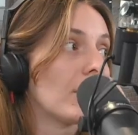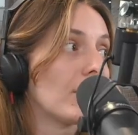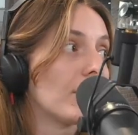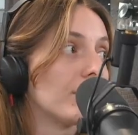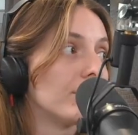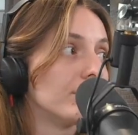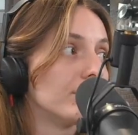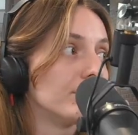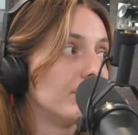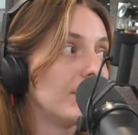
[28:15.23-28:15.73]

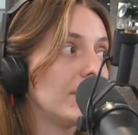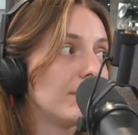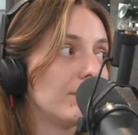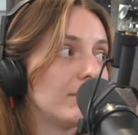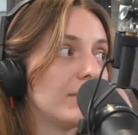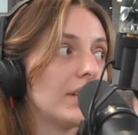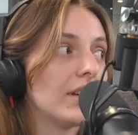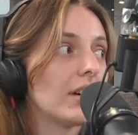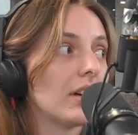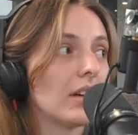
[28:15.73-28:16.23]

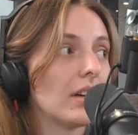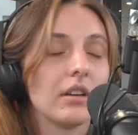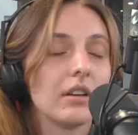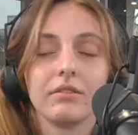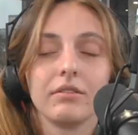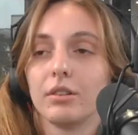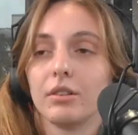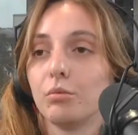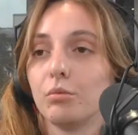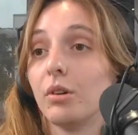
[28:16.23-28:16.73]
Me, I have
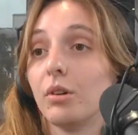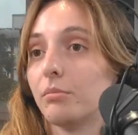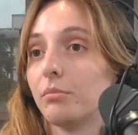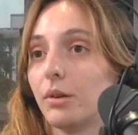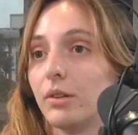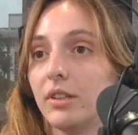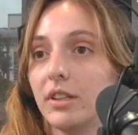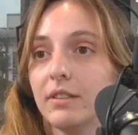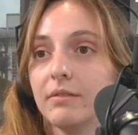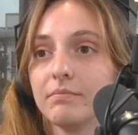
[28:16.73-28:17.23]
one
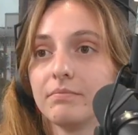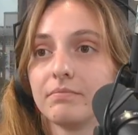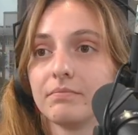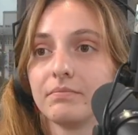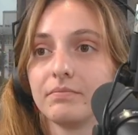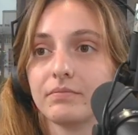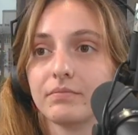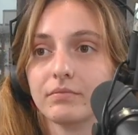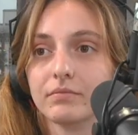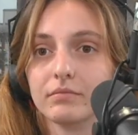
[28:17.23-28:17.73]
buddy.
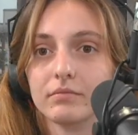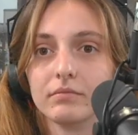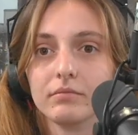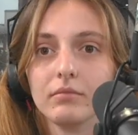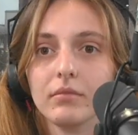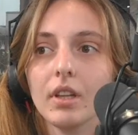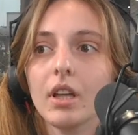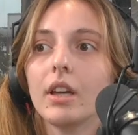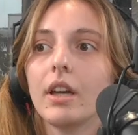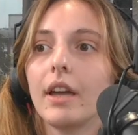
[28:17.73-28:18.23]

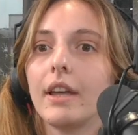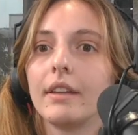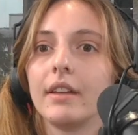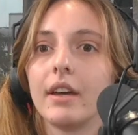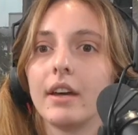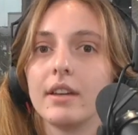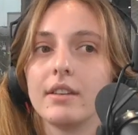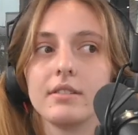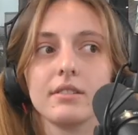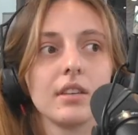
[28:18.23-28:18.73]
And
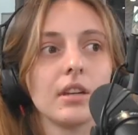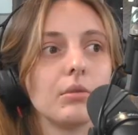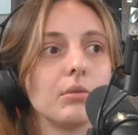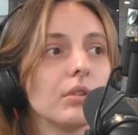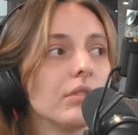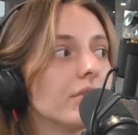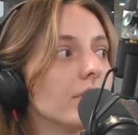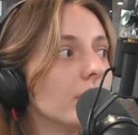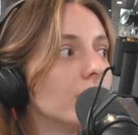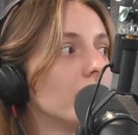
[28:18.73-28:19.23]
I stay
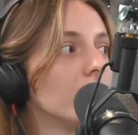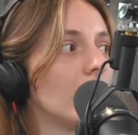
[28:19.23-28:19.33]
with her,